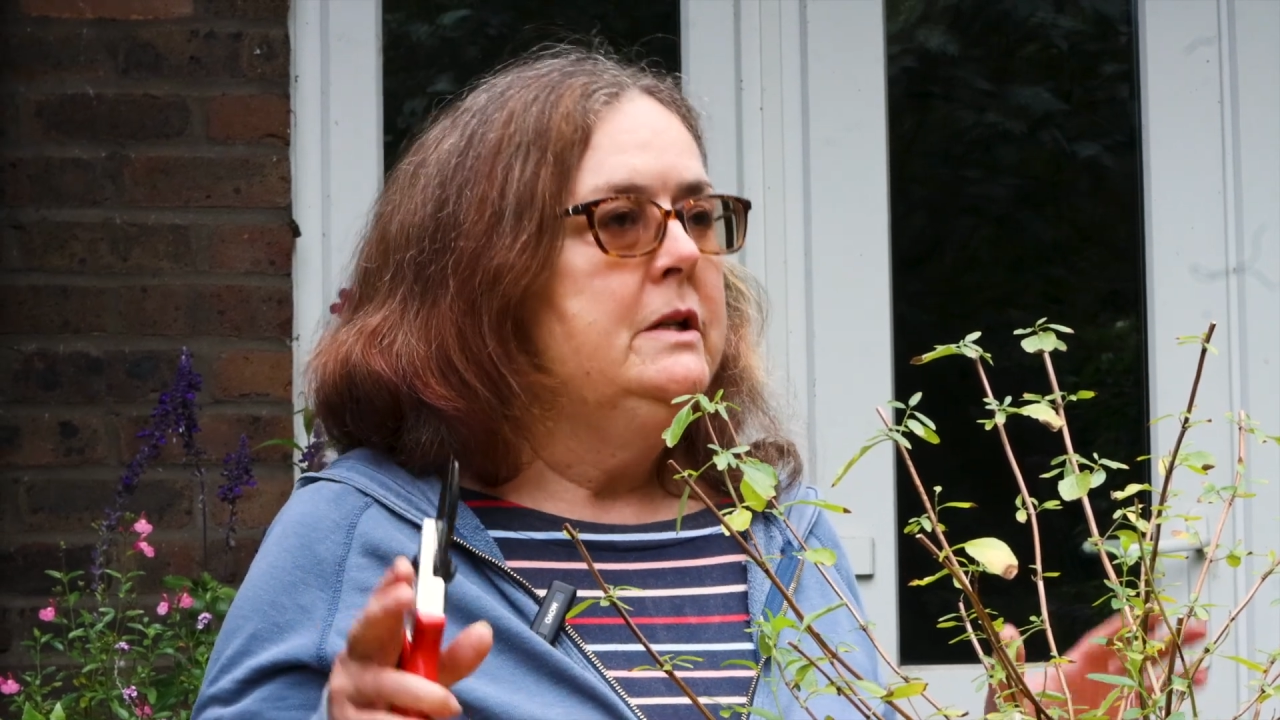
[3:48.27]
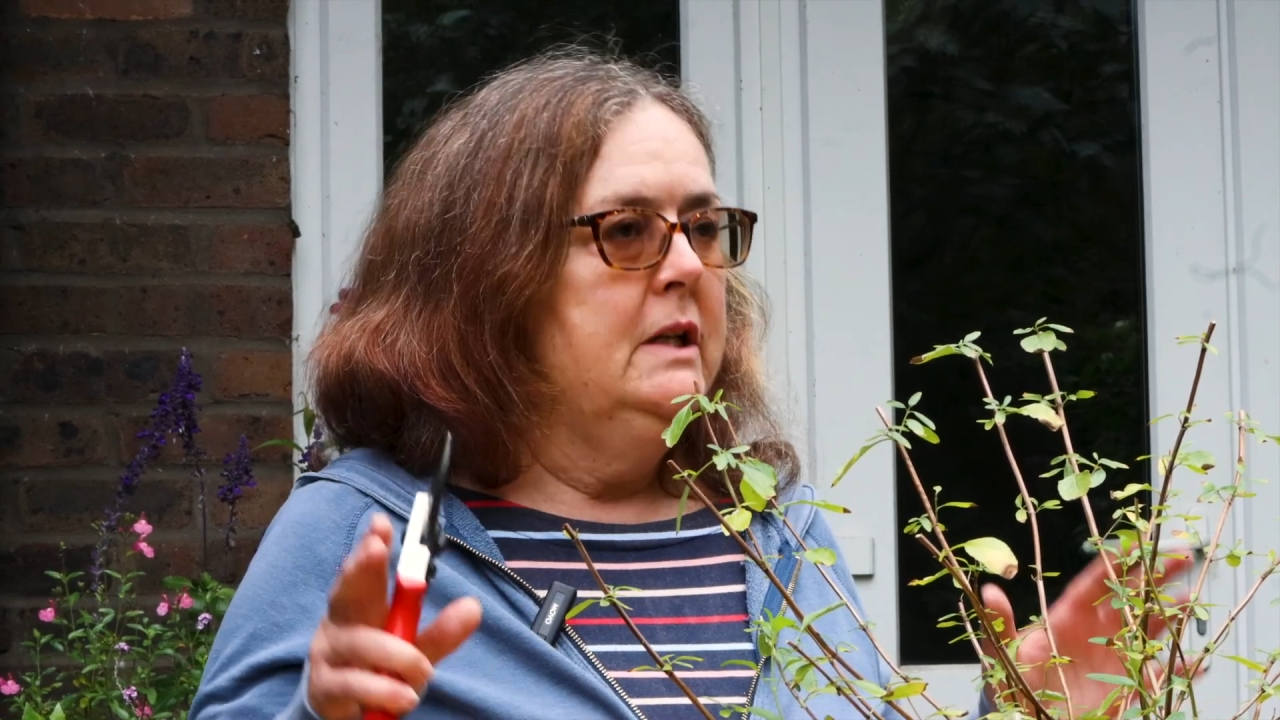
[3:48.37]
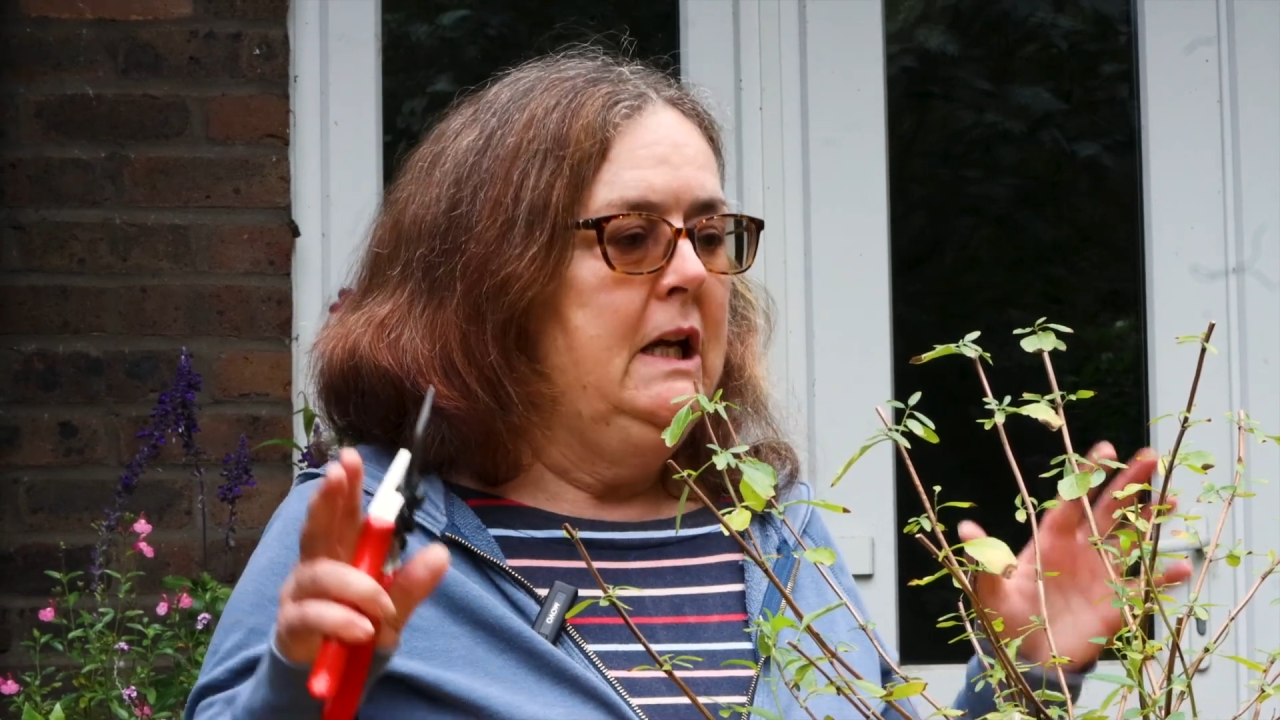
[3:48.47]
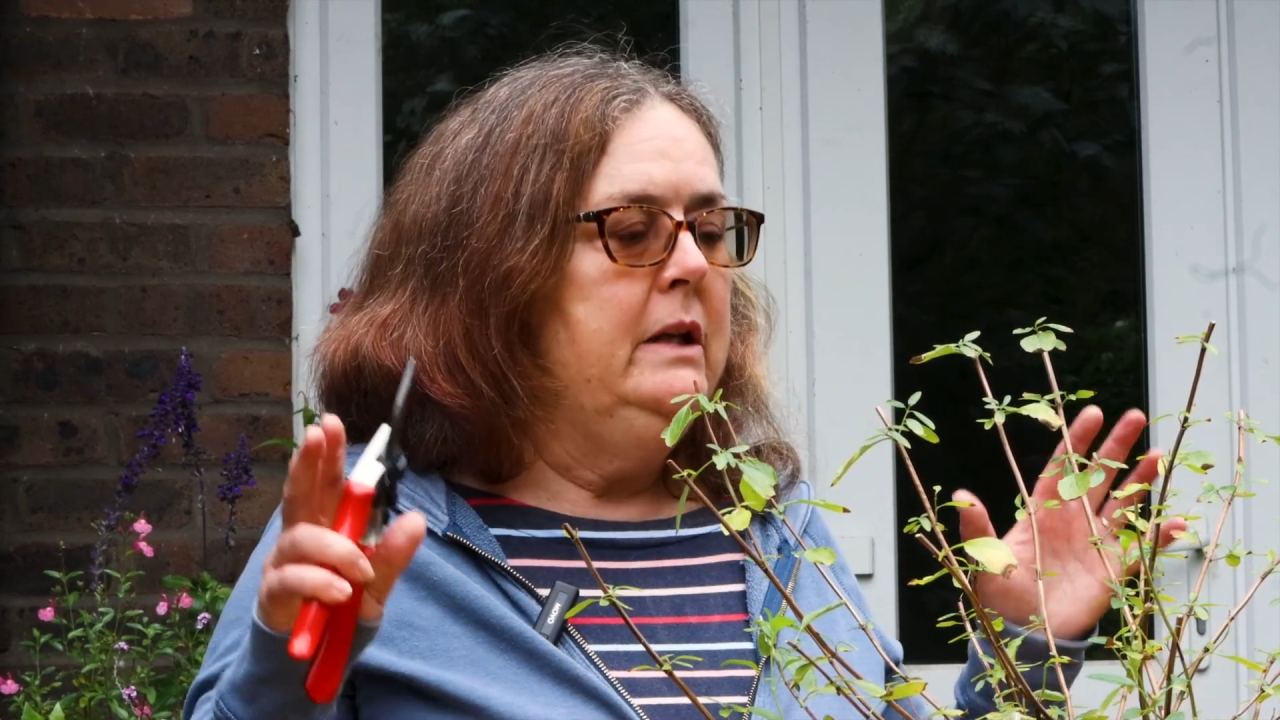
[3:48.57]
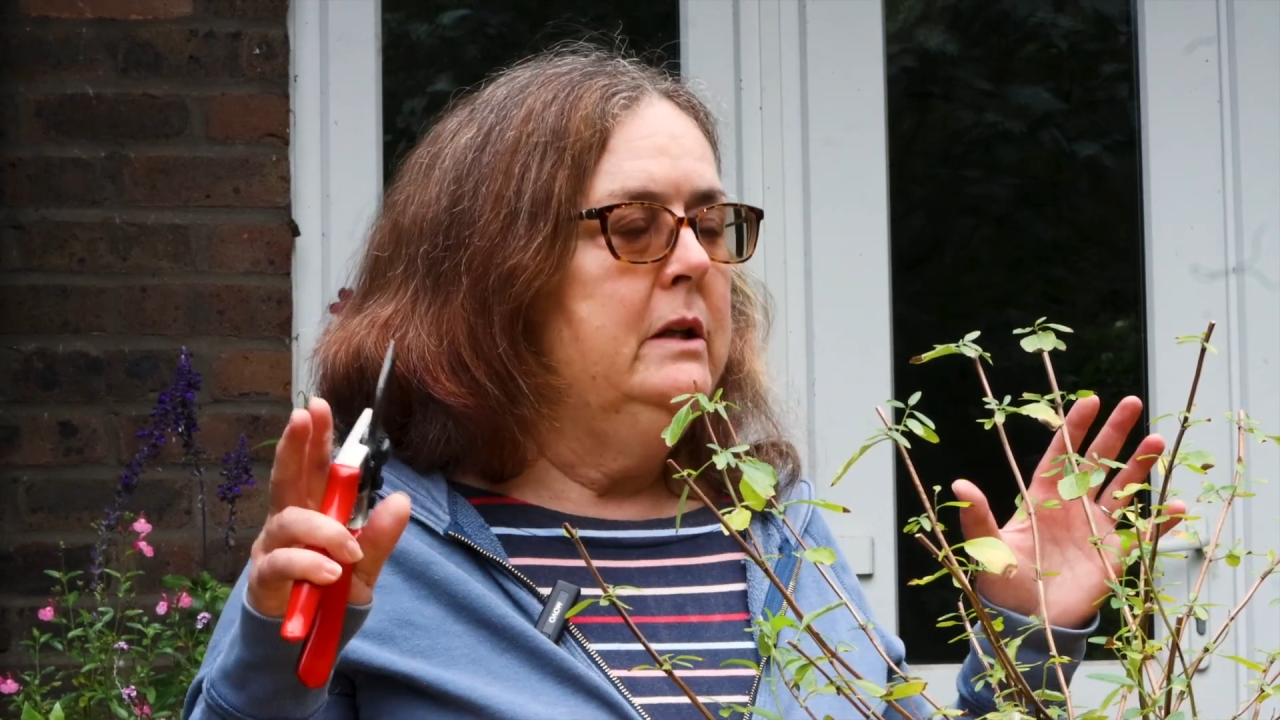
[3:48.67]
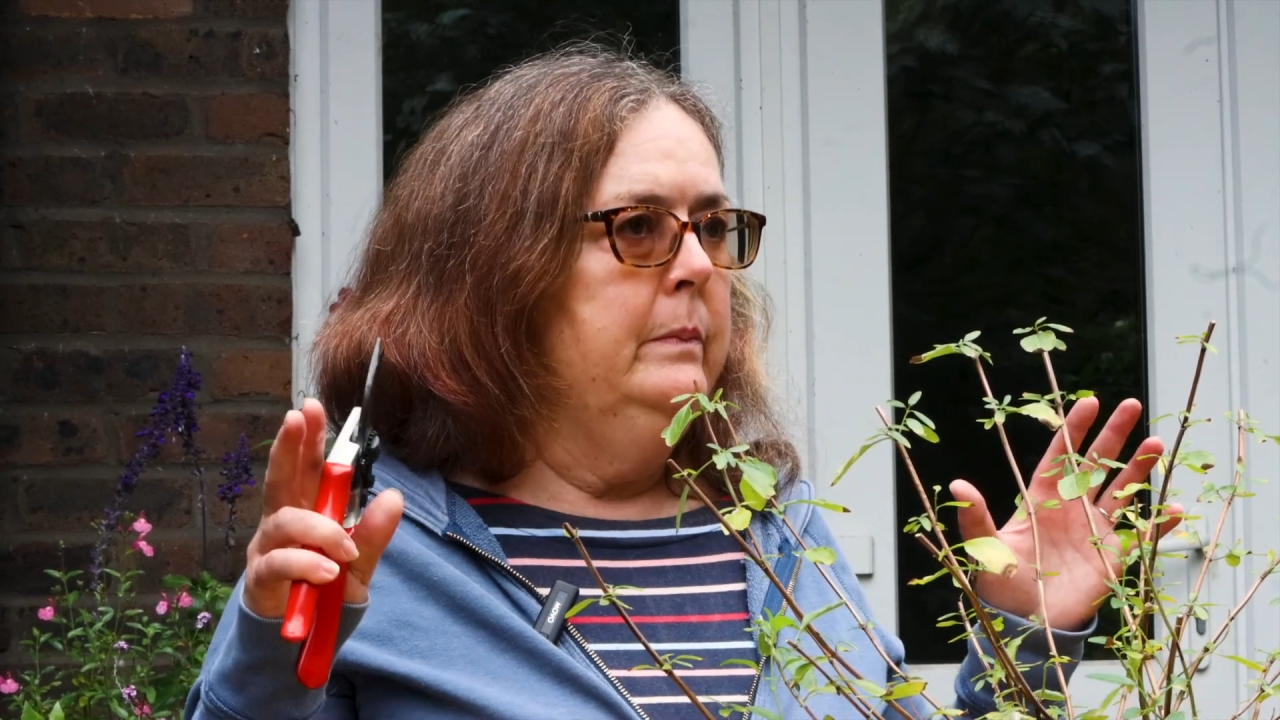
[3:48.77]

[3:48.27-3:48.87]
to keep